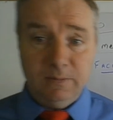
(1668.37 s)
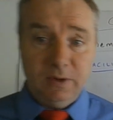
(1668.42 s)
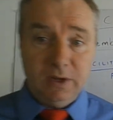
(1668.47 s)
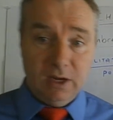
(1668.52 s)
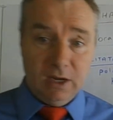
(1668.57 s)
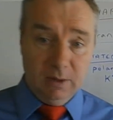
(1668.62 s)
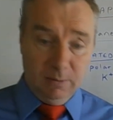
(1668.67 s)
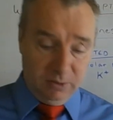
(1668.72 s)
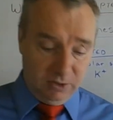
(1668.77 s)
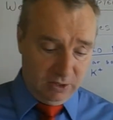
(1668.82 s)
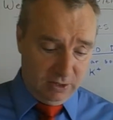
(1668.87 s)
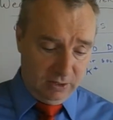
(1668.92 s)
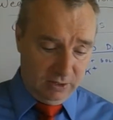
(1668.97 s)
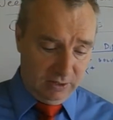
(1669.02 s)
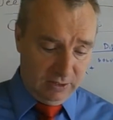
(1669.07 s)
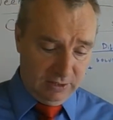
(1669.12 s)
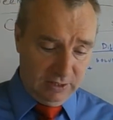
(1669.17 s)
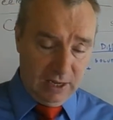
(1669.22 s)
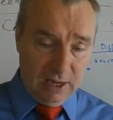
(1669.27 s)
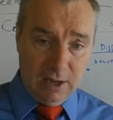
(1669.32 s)
I'm sorry to
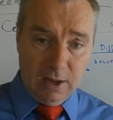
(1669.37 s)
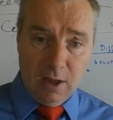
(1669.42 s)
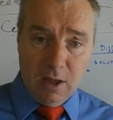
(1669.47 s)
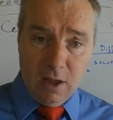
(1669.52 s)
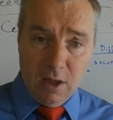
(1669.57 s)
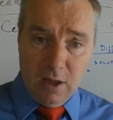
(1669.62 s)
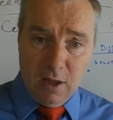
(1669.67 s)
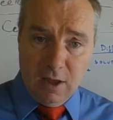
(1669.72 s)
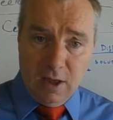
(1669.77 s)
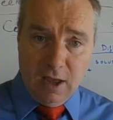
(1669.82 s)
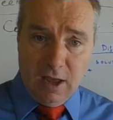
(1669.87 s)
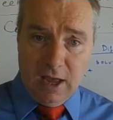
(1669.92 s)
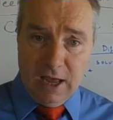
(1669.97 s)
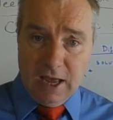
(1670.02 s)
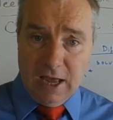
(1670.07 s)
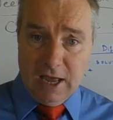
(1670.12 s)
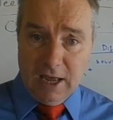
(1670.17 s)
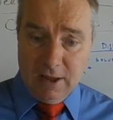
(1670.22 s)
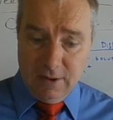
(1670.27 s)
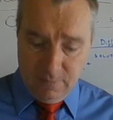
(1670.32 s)
say.
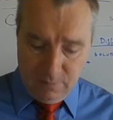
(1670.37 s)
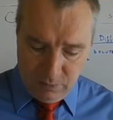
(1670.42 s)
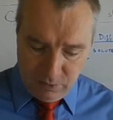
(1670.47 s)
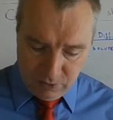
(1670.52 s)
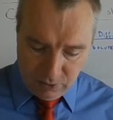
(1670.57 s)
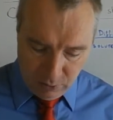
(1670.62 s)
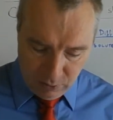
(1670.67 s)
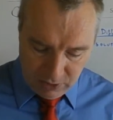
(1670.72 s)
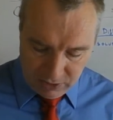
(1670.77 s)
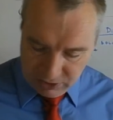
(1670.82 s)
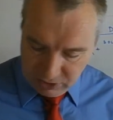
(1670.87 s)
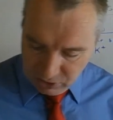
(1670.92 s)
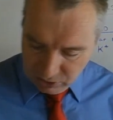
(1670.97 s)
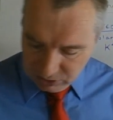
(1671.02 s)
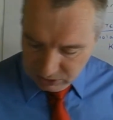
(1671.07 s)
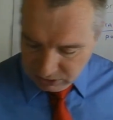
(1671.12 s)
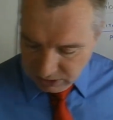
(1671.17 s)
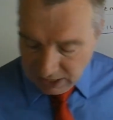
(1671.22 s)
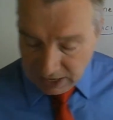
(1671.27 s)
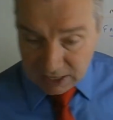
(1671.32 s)
So it's
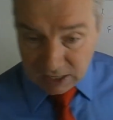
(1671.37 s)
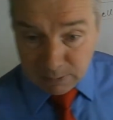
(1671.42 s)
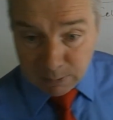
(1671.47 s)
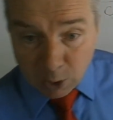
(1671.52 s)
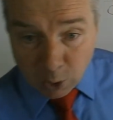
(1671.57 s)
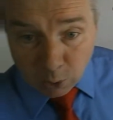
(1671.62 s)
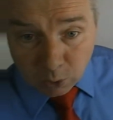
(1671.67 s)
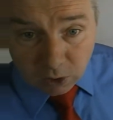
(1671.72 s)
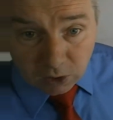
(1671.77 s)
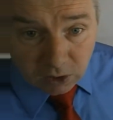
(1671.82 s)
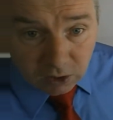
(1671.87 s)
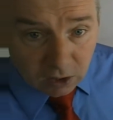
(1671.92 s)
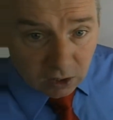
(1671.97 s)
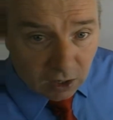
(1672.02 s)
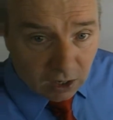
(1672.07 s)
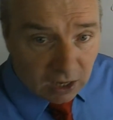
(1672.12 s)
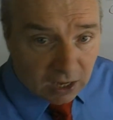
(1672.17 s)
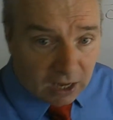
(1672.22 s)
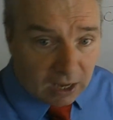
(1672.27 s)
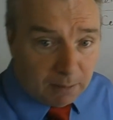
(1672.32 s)
just any polar
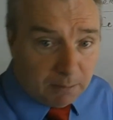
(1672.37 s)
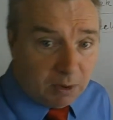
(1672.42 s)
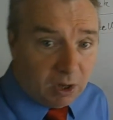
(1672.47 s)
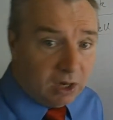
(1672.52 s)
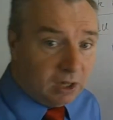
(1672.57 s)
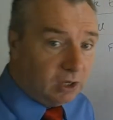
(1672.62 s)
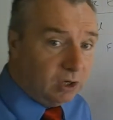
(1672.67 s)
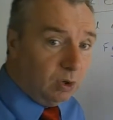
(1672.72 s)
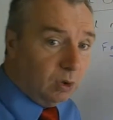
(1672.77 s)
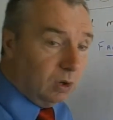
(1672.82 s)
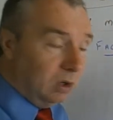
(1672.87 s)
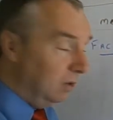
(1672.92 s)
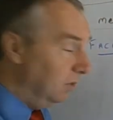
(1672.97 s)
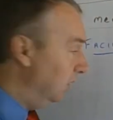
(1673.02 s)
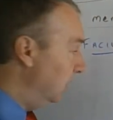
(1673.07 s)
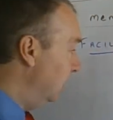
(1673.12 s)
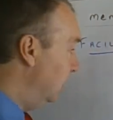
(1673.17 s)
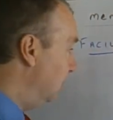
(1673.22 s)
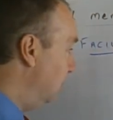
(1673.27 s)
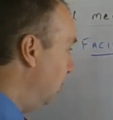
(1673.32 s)
molecule
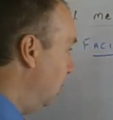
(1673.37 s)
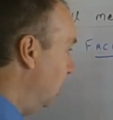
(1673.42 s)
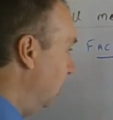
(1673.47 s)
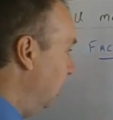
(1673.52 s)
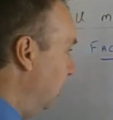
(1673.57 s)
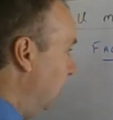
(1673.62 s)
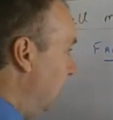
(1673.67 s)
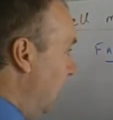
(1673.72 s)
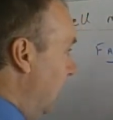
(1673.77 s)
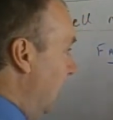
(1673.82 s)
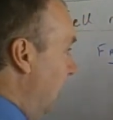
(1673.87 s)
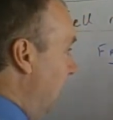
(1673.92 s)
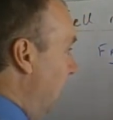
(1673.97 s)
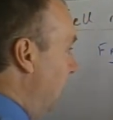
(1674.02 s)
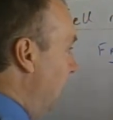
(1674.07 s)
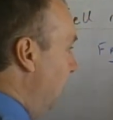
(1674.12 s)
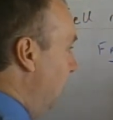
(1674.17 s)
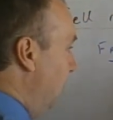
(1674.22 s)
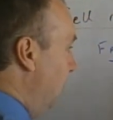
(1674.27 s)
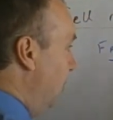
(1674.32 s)
needs
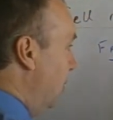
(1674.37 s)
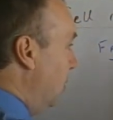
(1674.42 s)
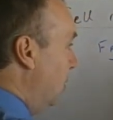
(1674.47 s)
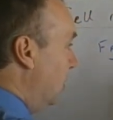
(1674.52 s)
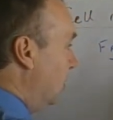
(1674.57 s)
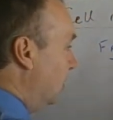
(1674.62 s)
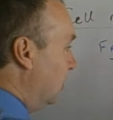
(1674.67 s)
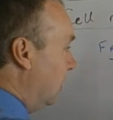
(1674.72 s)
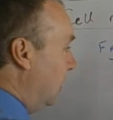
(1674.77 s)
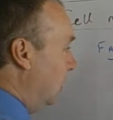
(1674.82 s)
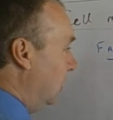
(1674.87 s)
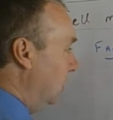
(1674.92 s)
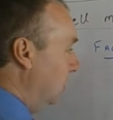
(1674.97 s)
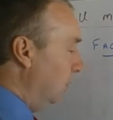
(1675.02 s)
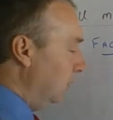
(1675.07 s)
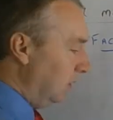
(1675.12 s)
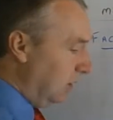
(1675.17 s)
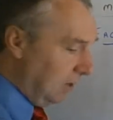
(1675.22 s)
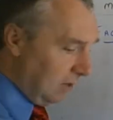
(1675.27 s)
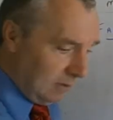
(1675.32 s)
polar
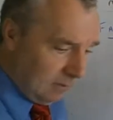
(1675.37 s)
solute,